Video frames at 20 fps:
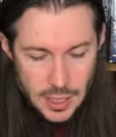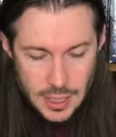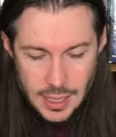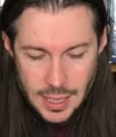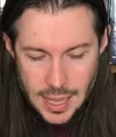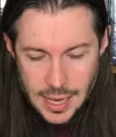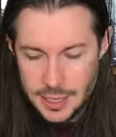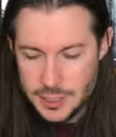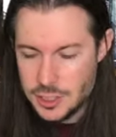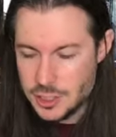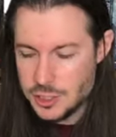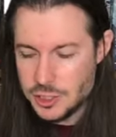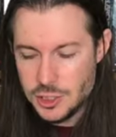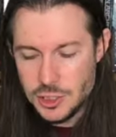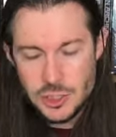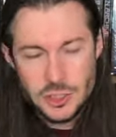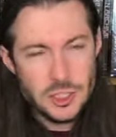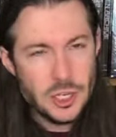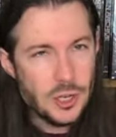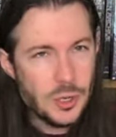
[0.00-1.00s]
And it's just
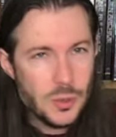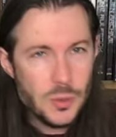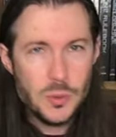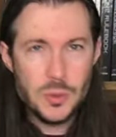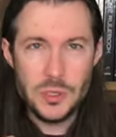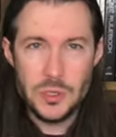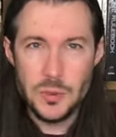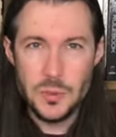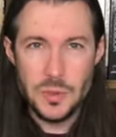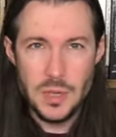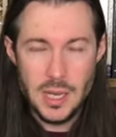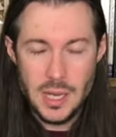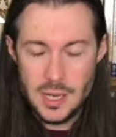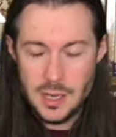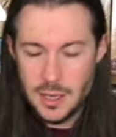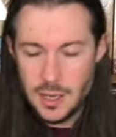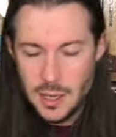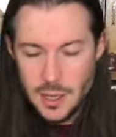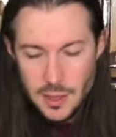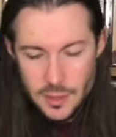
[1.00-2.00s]
so unique.
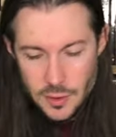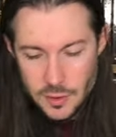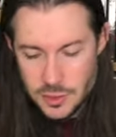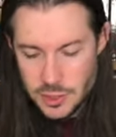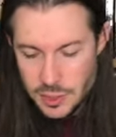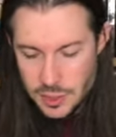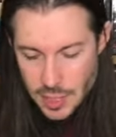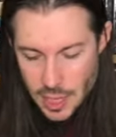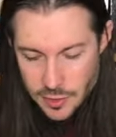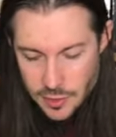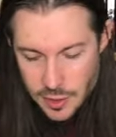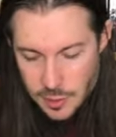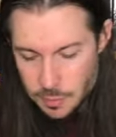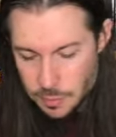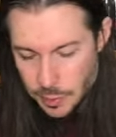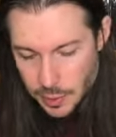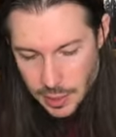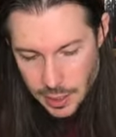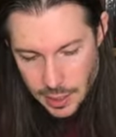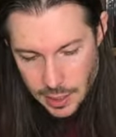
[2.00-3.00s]
There's nothing
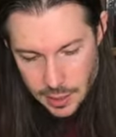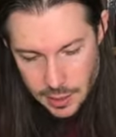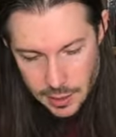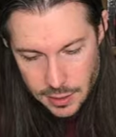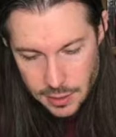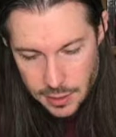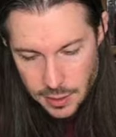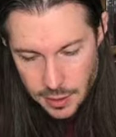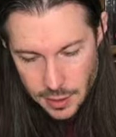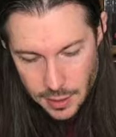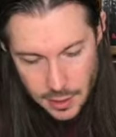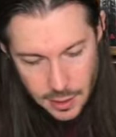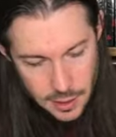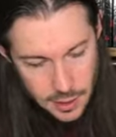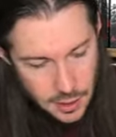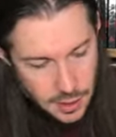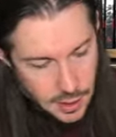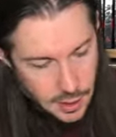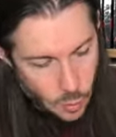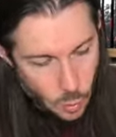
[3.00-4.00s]
bland
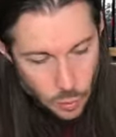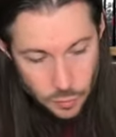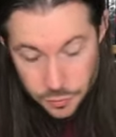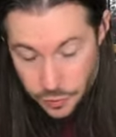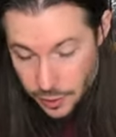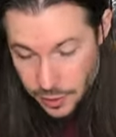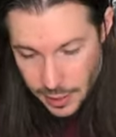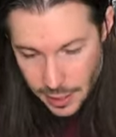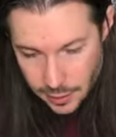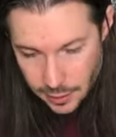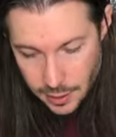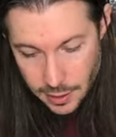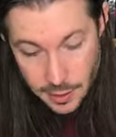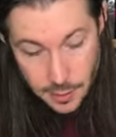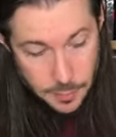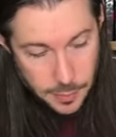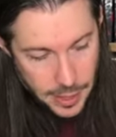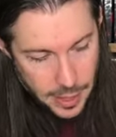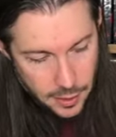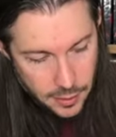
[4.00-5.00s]
uh, or vanilla
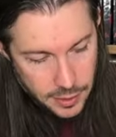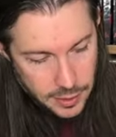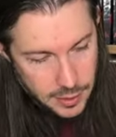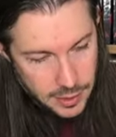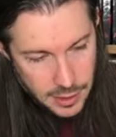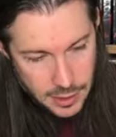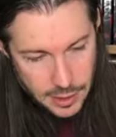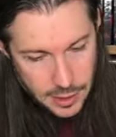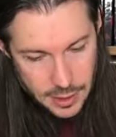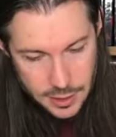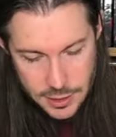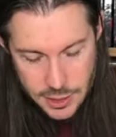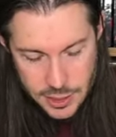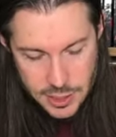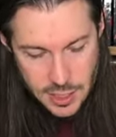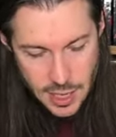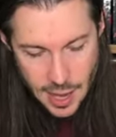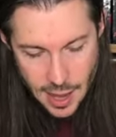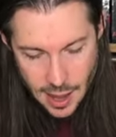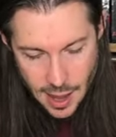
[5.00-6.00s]
about it. it. It just
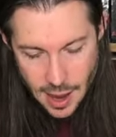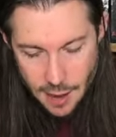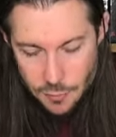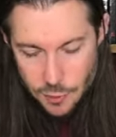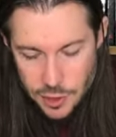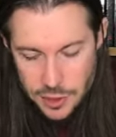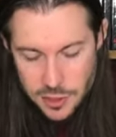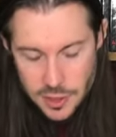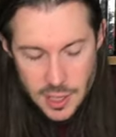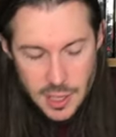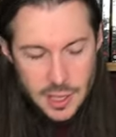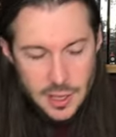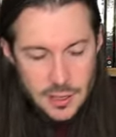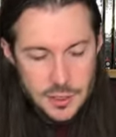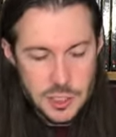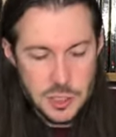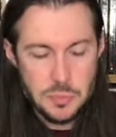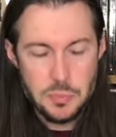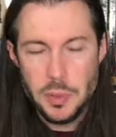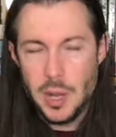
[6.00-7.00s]
everything
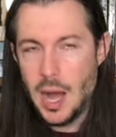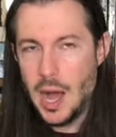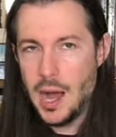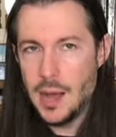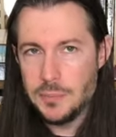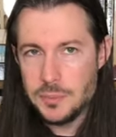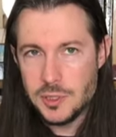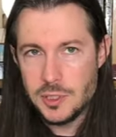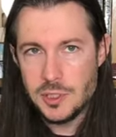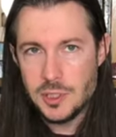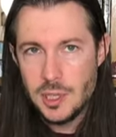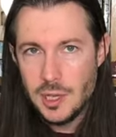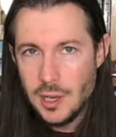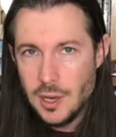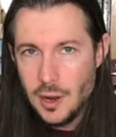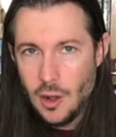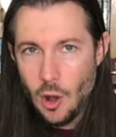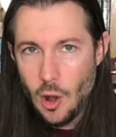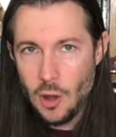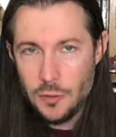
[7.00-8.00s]
just pops
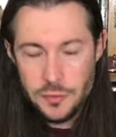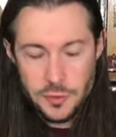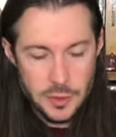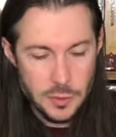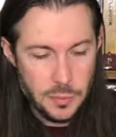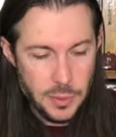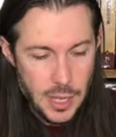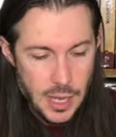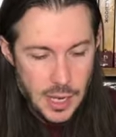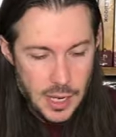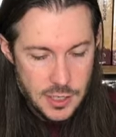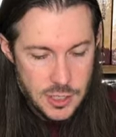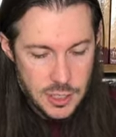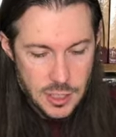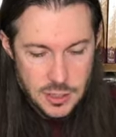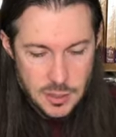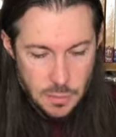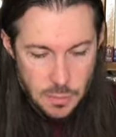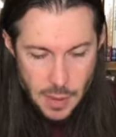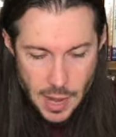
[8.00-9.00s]
off of the page.
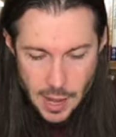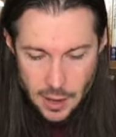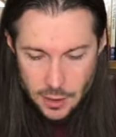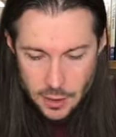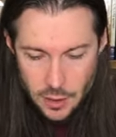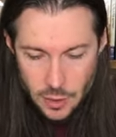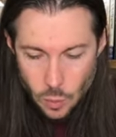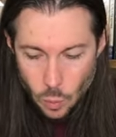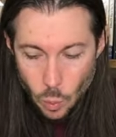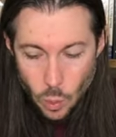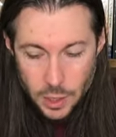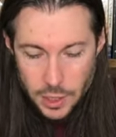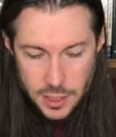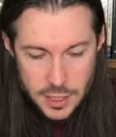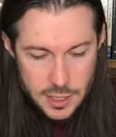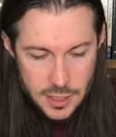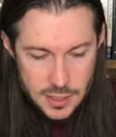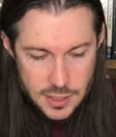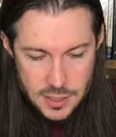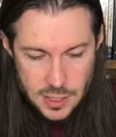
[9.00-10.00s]
Doesn't matter what it
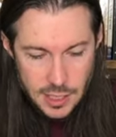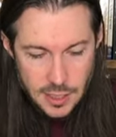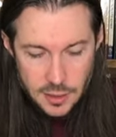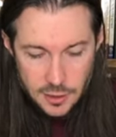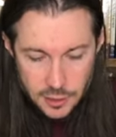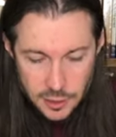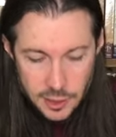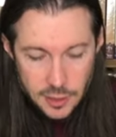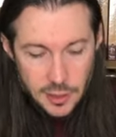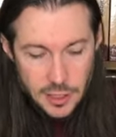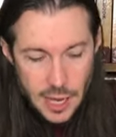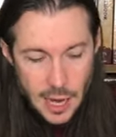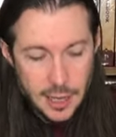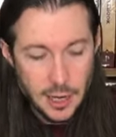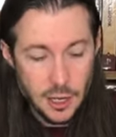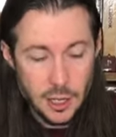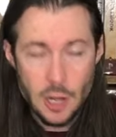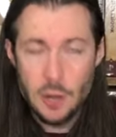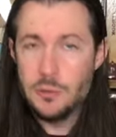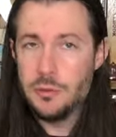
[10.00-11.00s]
is. Like literally, I could
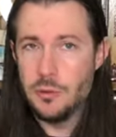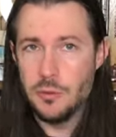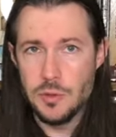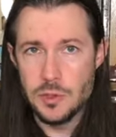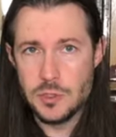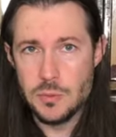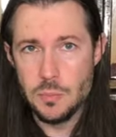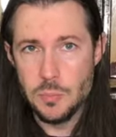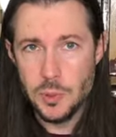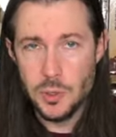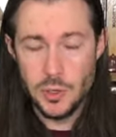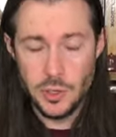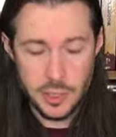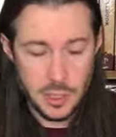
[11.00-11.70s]
go through this book.